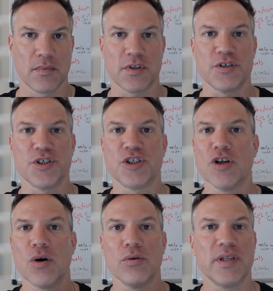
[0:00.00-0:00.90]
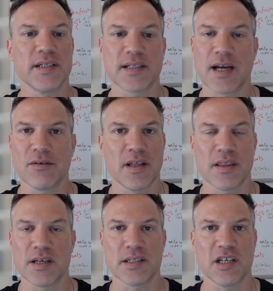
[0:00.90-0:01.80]
There's no discount
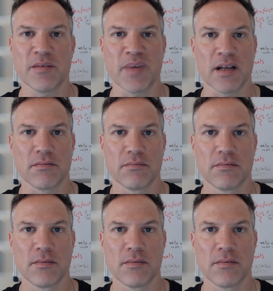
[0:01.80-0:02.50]
in this email.